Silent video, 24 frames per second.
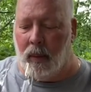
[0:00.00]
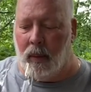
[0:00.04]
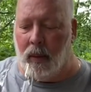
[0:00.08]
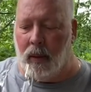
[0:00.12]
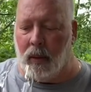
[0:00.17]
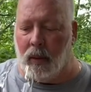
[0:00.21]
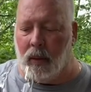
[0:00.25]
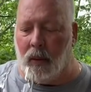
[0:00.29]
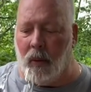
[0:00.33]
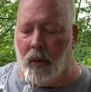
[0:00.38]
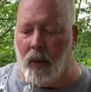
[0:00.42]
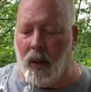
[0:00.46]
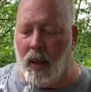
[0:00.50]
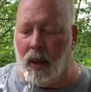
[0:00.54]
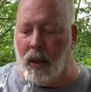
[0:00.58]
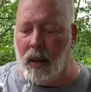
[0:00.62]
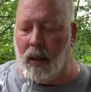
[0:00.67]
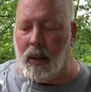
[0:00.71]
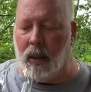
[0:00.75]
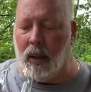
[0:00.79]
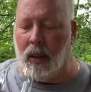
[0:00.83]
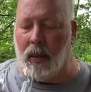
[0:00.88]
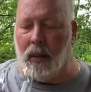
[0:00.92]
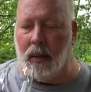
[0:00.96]
the
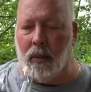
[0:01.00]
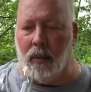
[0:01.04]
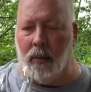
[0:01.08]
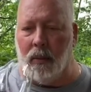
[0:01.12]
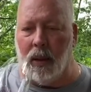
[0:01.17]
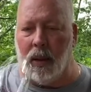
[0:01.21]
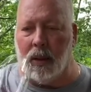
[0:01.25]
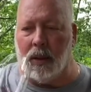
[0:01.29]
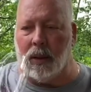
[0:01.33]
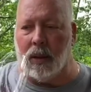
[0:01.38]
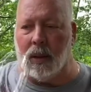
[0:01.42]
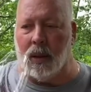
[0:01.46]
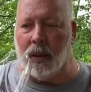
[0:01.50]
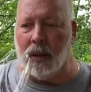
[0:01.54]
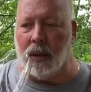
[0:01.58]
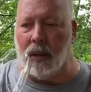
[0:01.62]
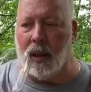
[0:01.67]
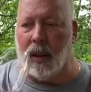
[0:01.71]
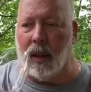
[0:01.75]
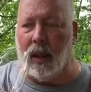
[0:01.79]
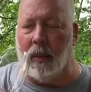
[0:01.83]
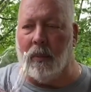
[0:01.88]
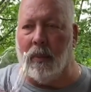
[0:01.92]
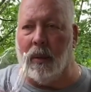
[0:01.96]
quality and the richness
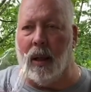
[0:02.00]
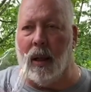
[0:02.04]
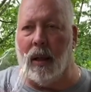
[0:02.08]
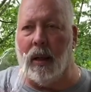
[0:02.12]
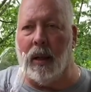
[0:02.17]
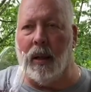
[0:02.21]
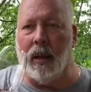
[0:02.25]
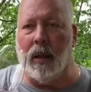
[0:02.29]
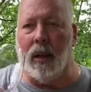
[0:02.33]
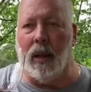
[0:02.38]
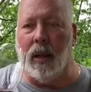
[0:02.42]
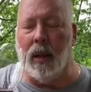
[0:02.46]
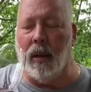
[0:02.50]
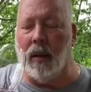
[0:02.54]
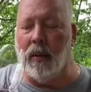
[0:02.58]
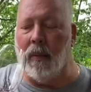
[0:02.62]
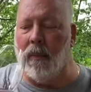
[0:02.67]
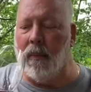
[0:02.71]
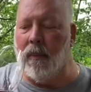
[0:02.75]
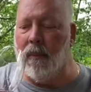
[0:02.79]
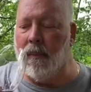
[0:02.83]
that I'm getting here,